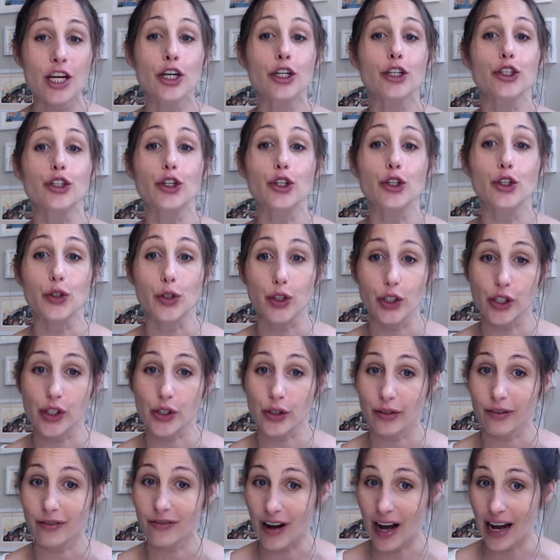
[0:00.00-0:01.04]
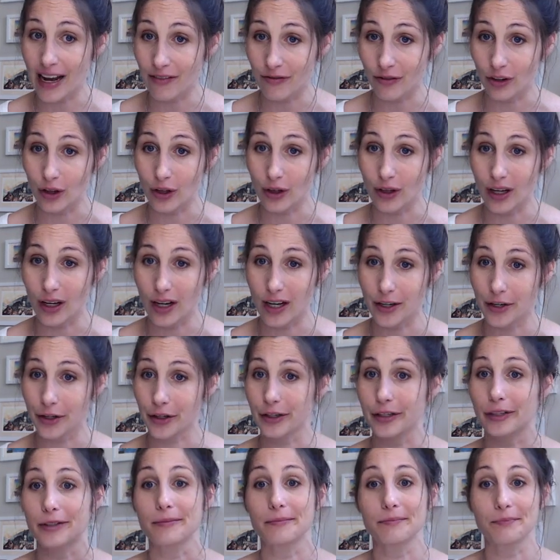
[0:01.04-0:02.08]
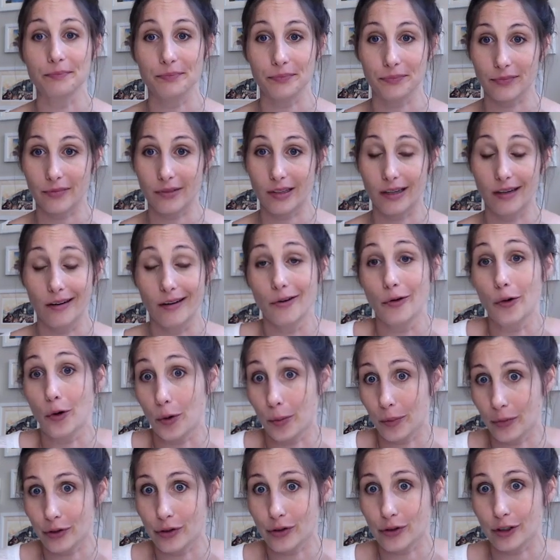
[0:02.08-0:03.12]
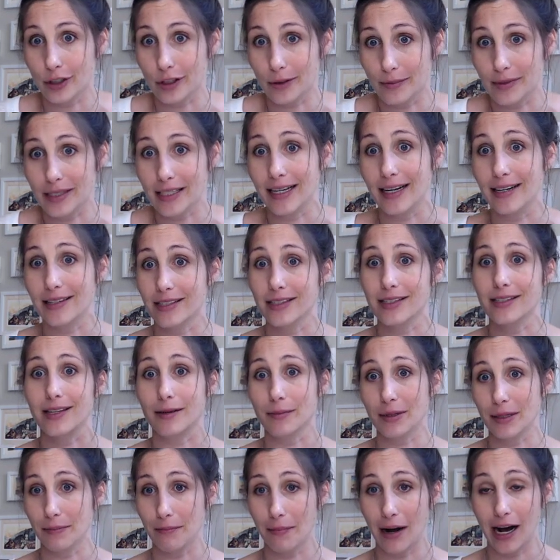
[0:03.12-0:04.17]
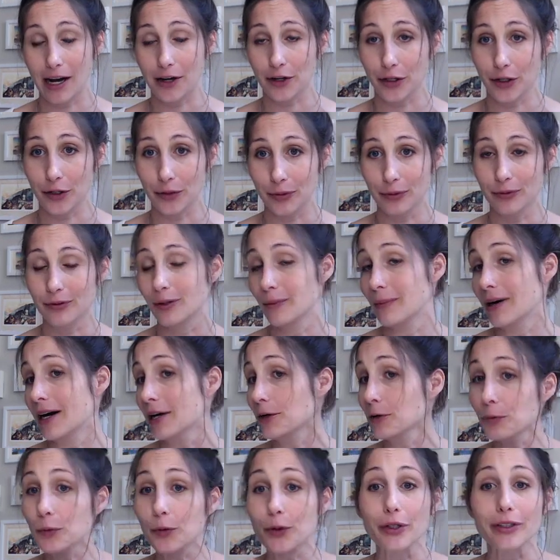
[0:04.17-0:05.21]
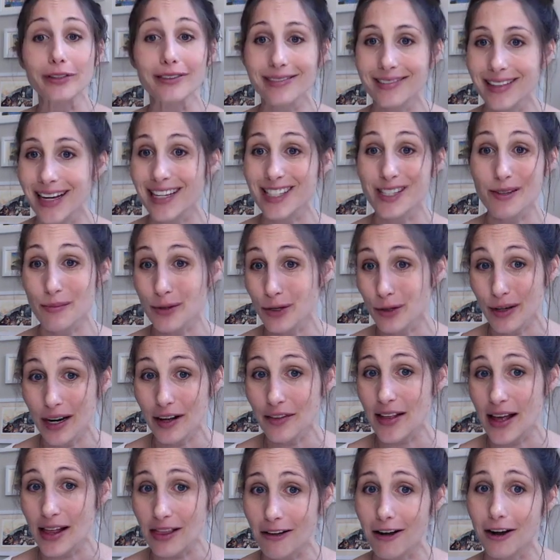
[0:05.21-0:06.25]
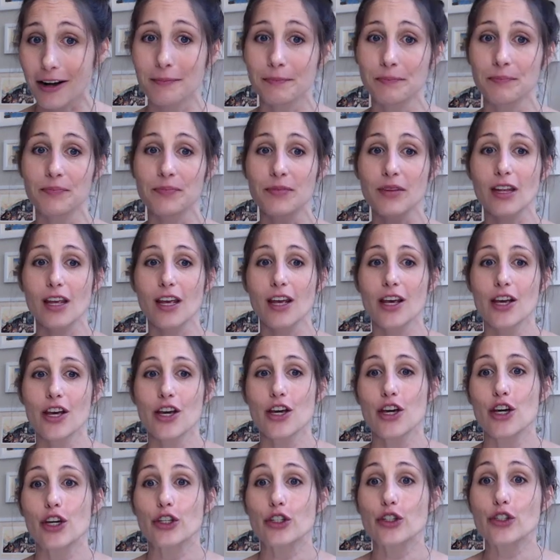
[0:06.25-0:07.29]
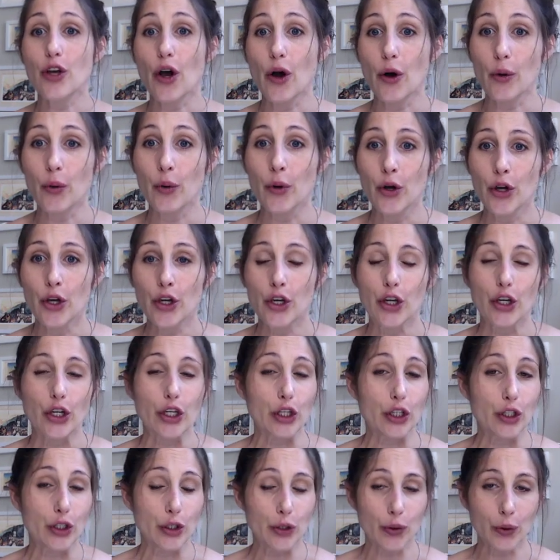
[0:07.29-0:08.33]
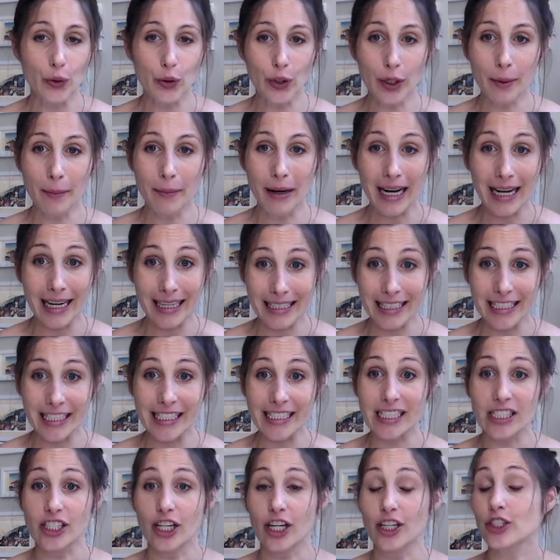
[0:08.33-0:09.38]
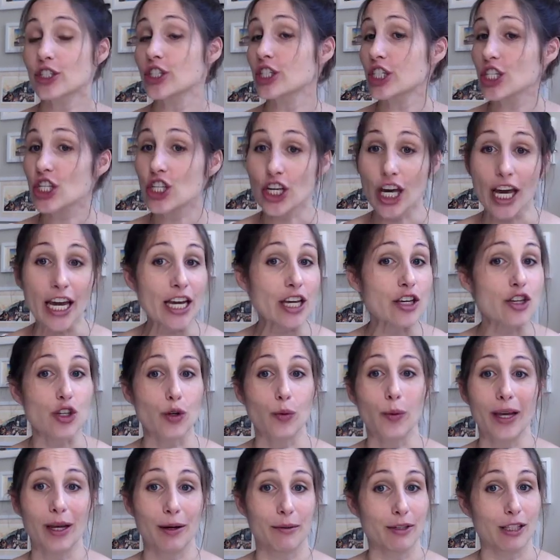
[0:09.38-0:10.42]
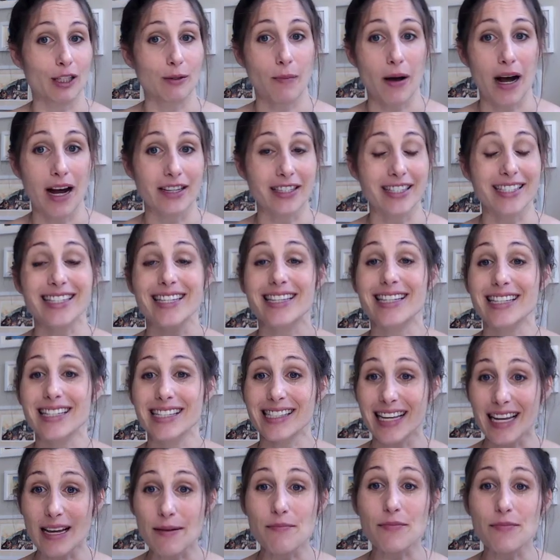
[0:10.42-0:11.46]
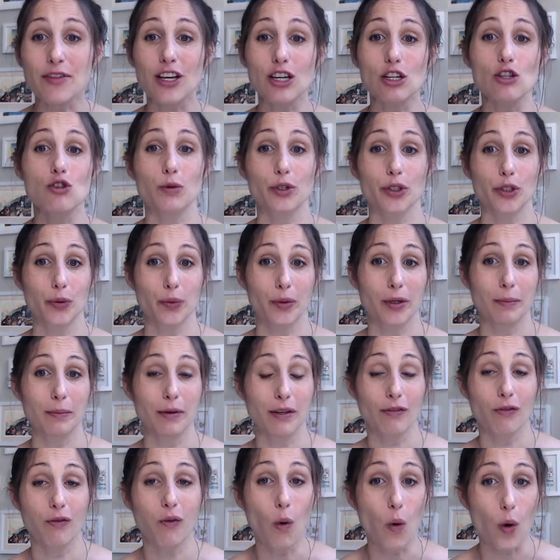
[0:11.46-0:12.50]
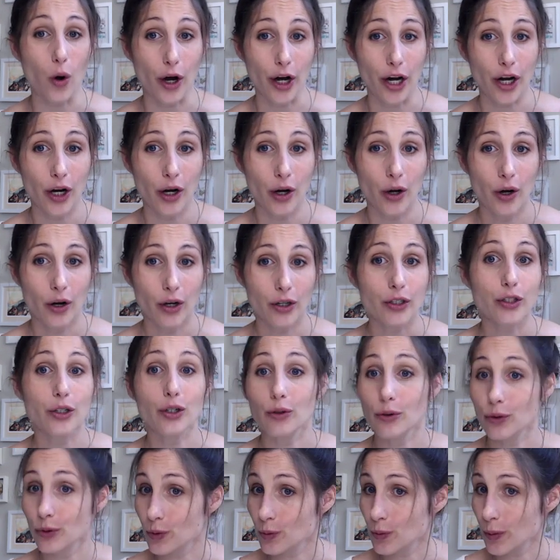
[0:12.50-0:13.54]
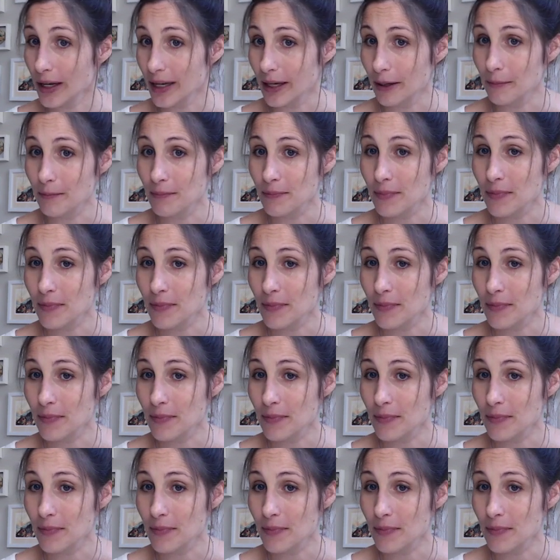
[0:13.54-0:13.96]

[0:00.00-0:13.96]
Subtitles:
to your survival under normal circumstances. I mean, the modern world hasn't been around that long. So your body starts to change the way it responds to the same things you were doing before to lose weight.